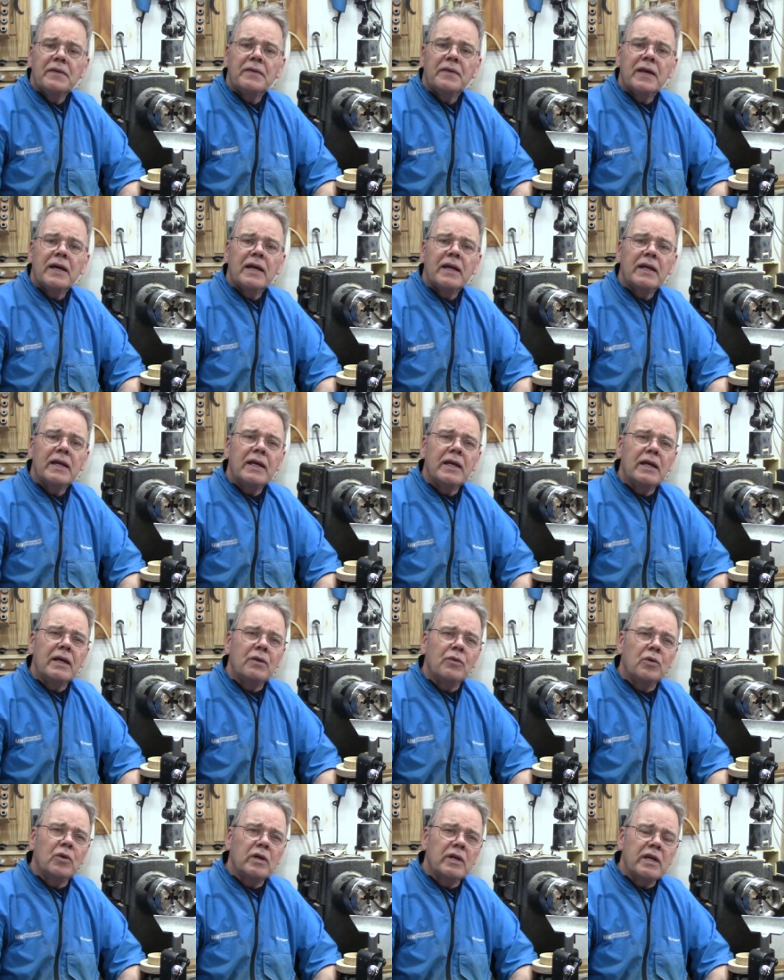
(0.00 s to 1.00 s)
that
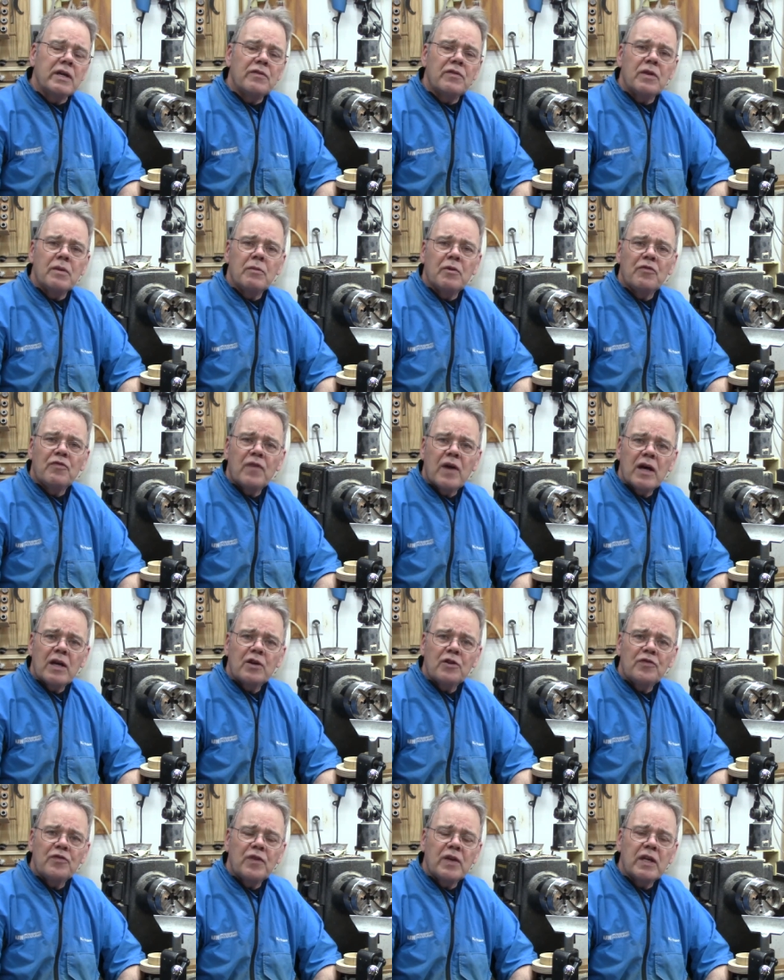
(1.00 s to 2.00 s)
it will give them a
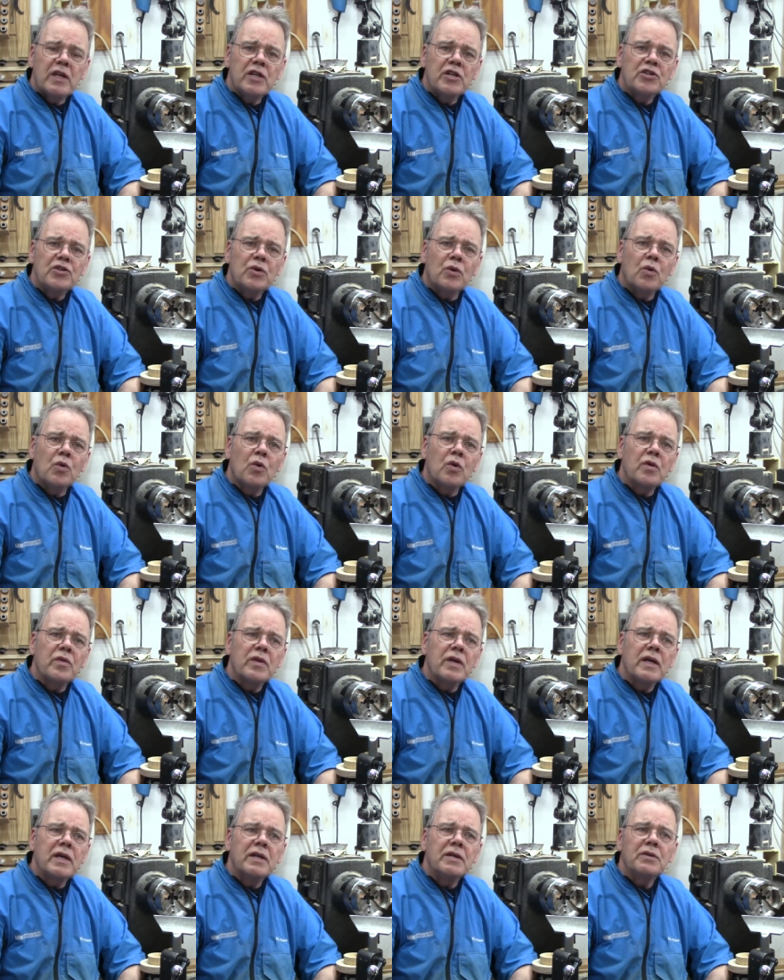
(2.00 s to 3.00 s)
finer finish or
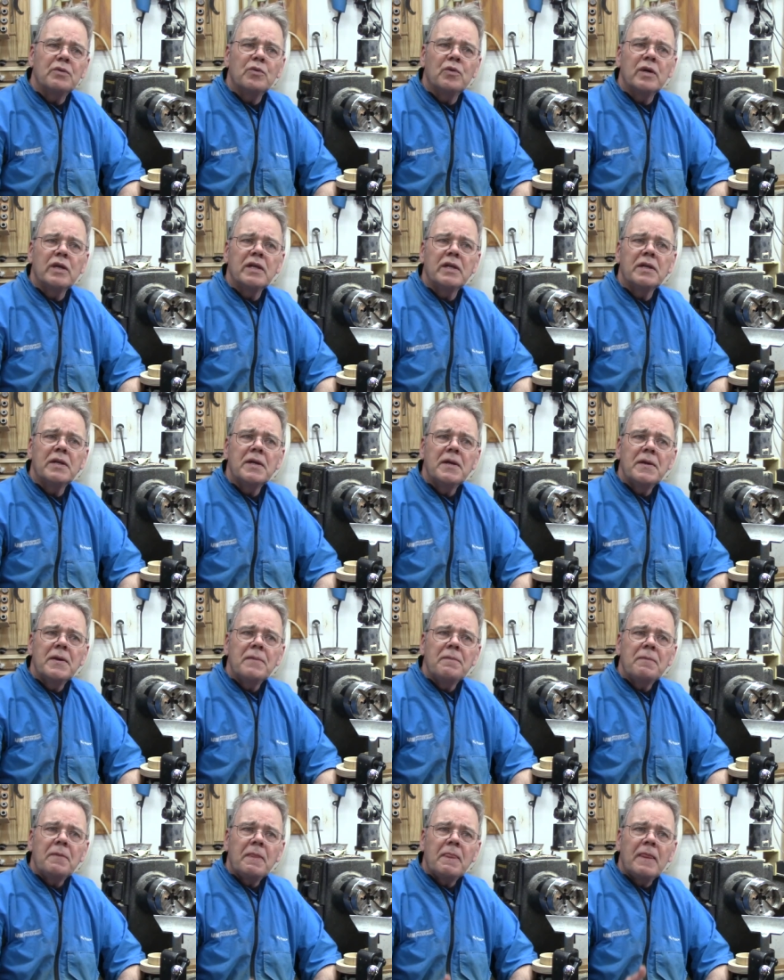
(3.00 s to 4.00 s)
that when
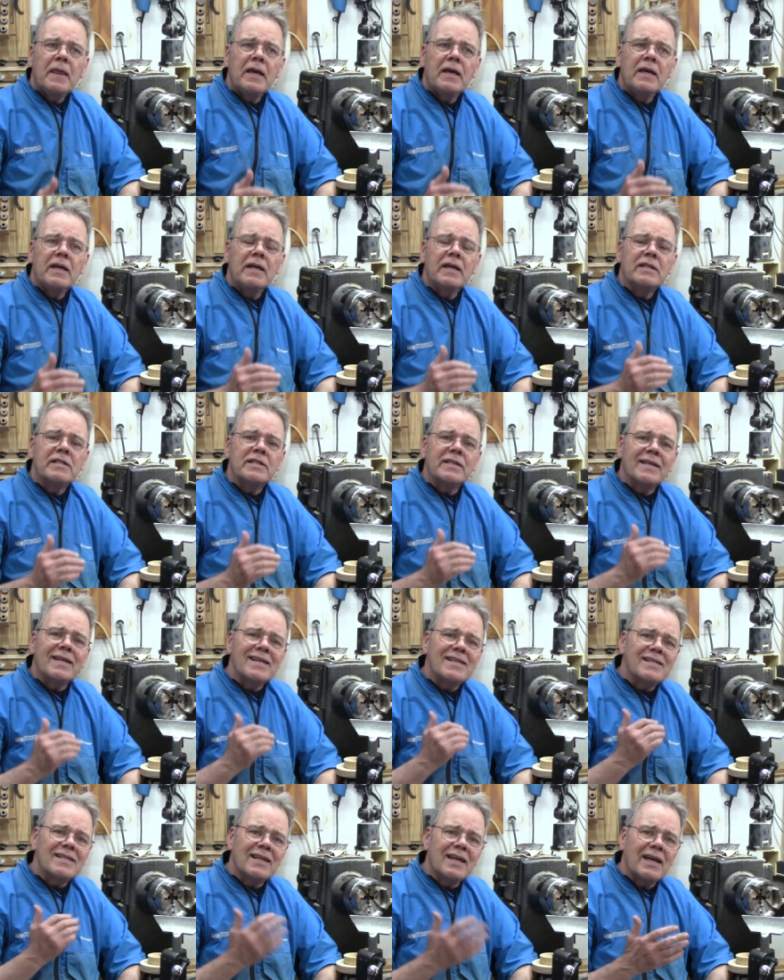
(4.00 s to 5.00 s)
it's
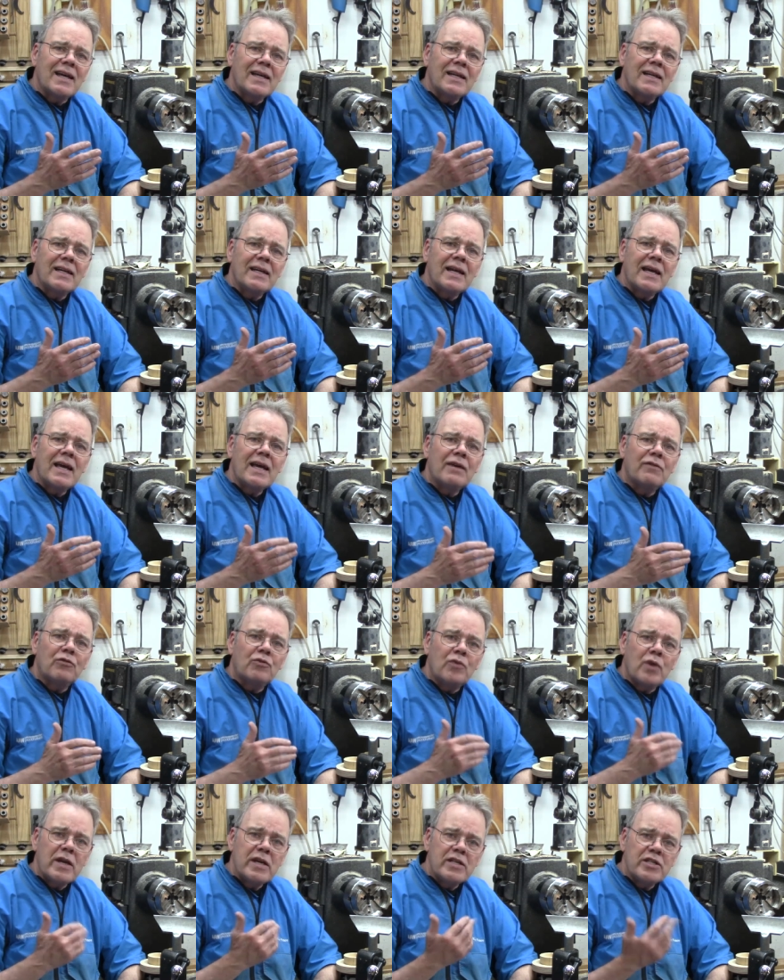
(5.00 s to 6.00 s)
less likely to have
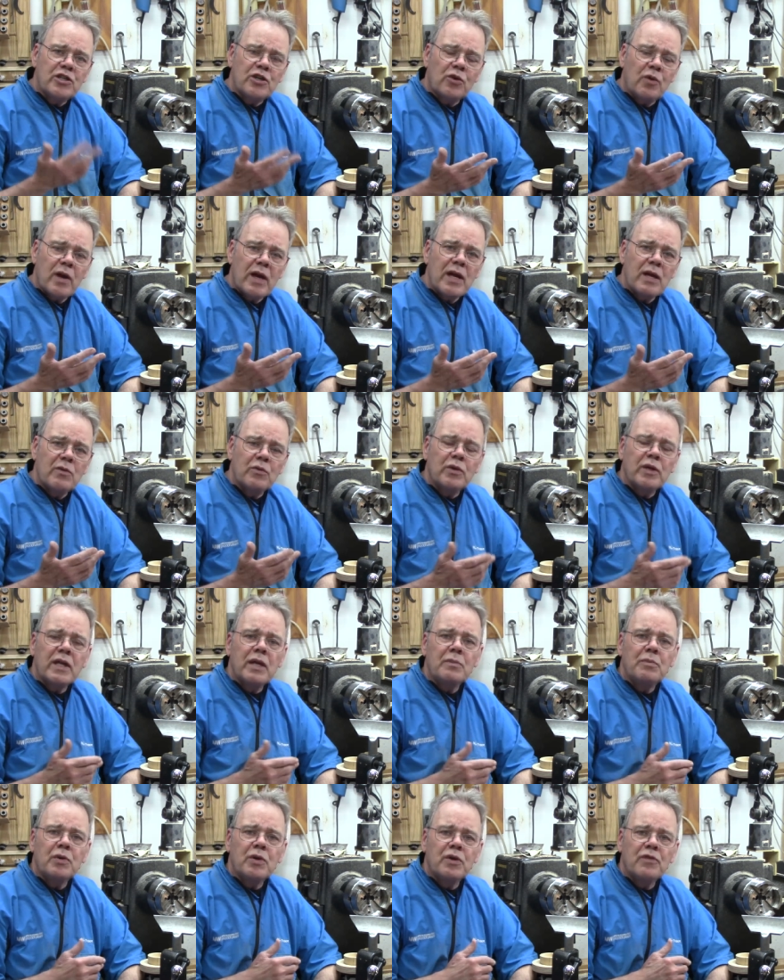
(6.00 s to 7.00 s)
raised grain when
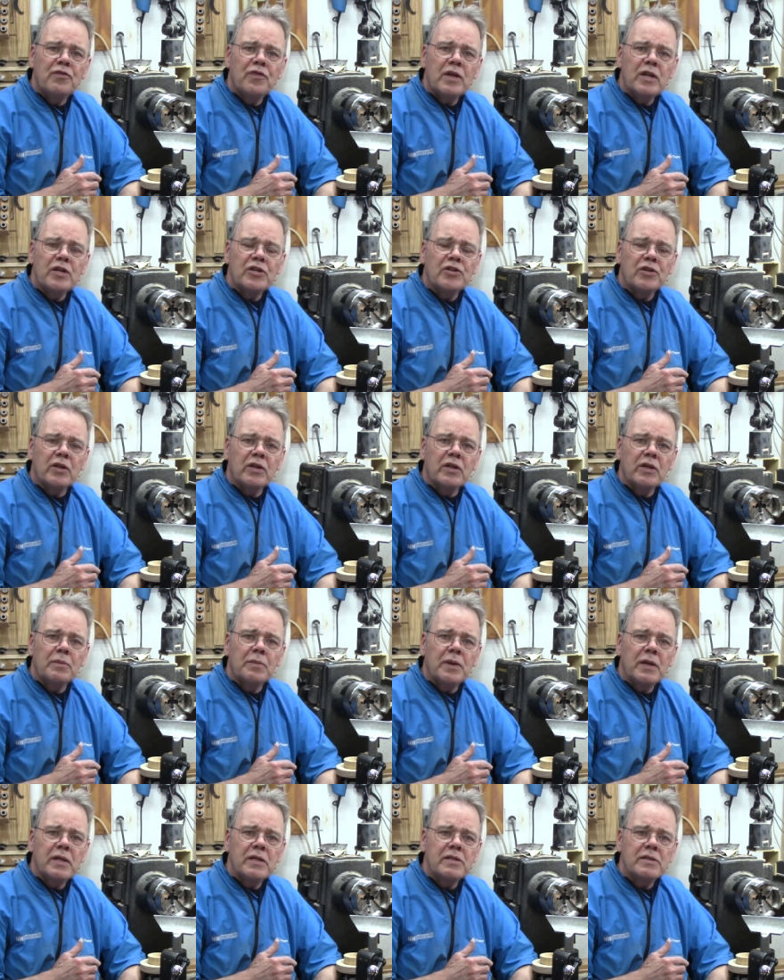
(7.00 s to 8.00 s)
they put a finish on their
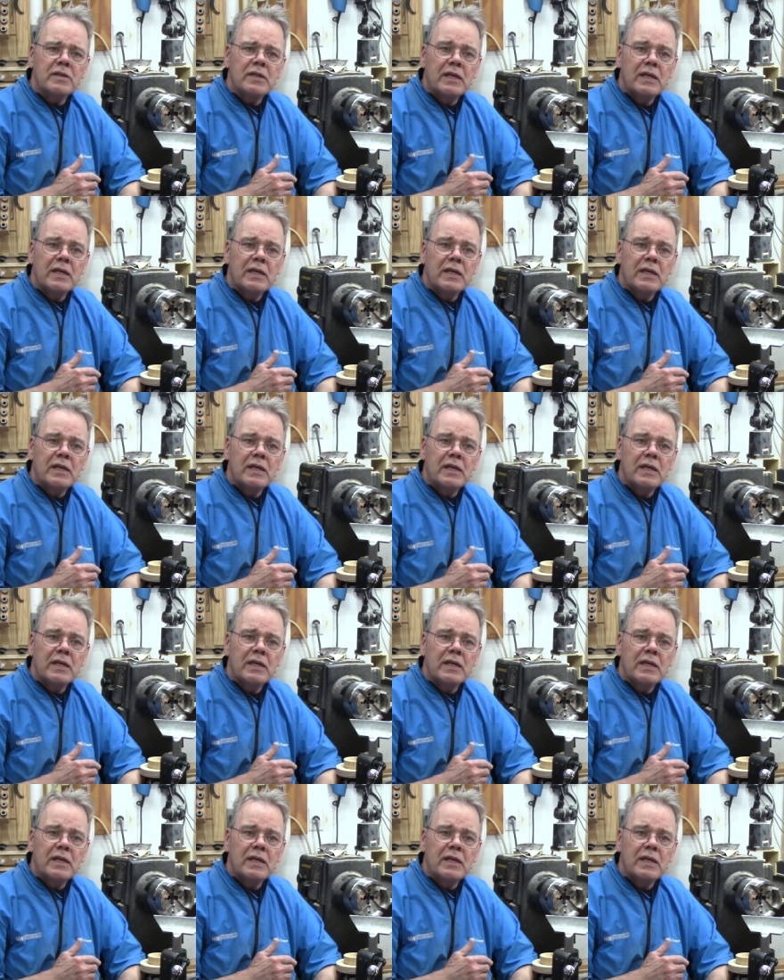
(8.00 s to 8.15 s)
piece.